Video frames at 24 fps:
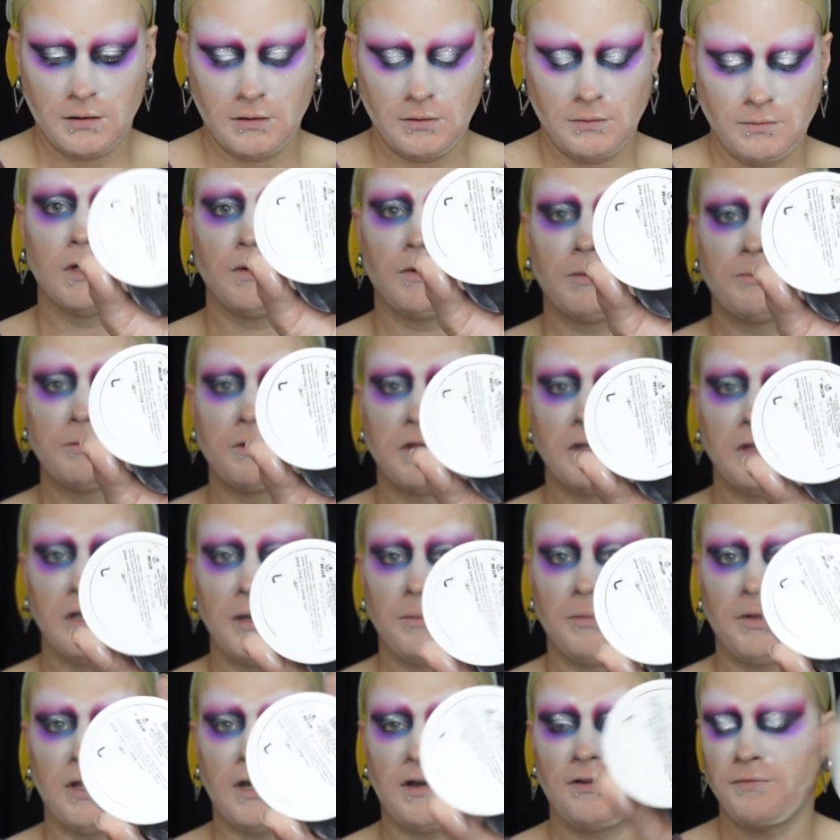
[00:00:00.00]
Oop, ripped the
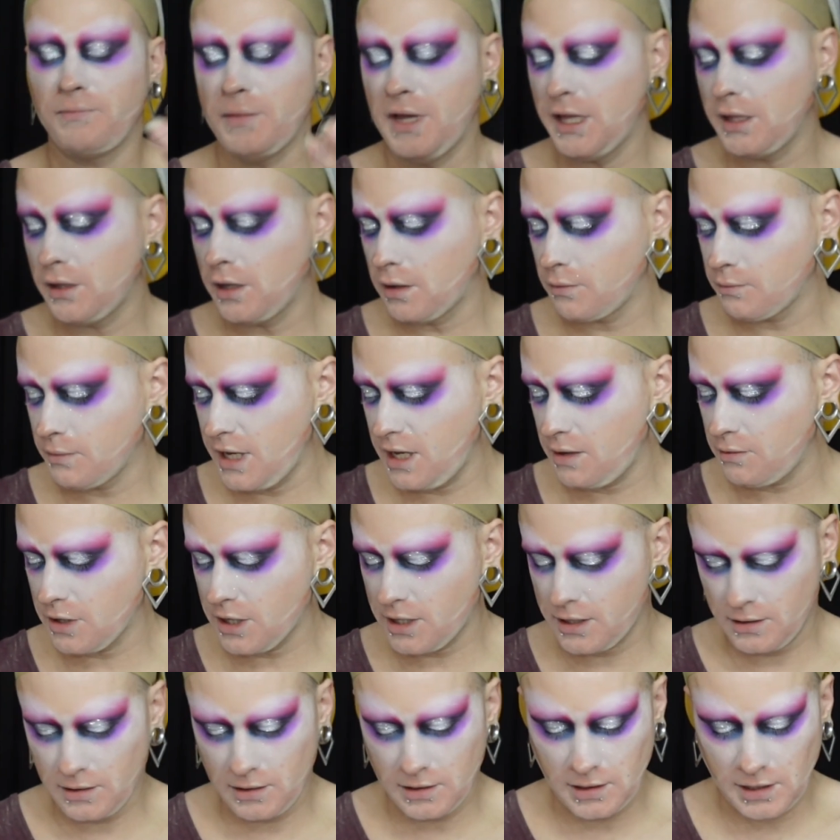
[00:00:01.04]
label off.
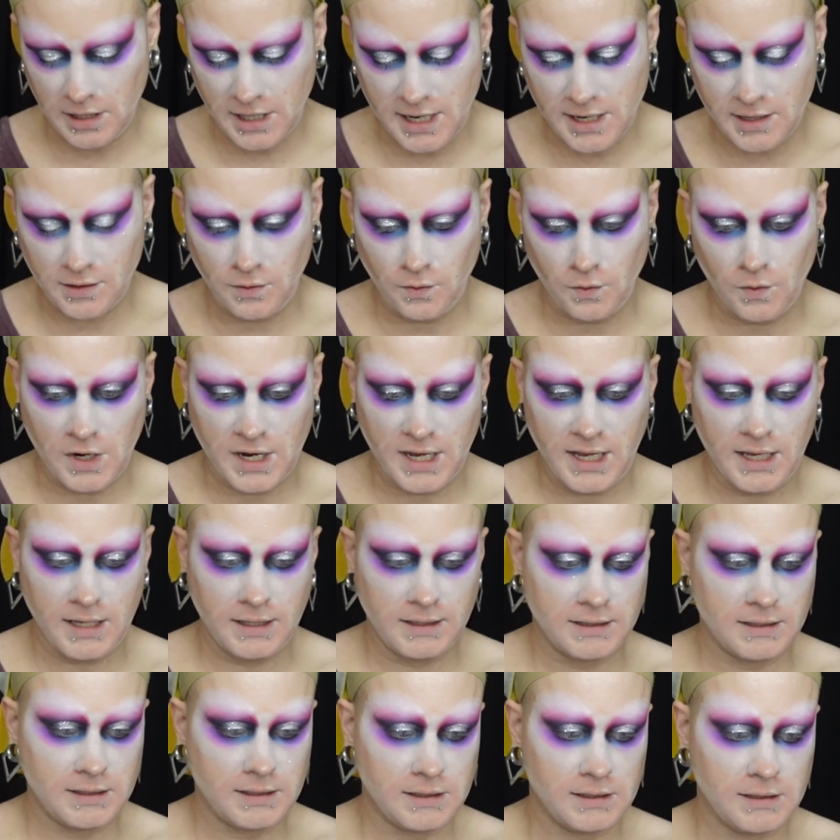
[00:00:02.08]
Mayron Clown
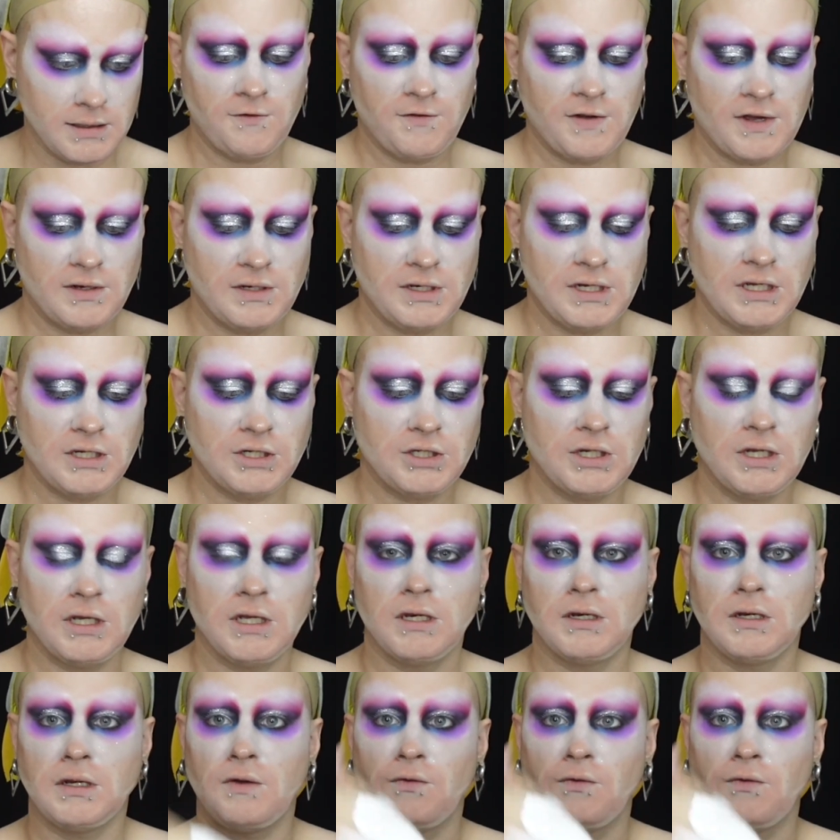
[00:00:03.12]
White foundation.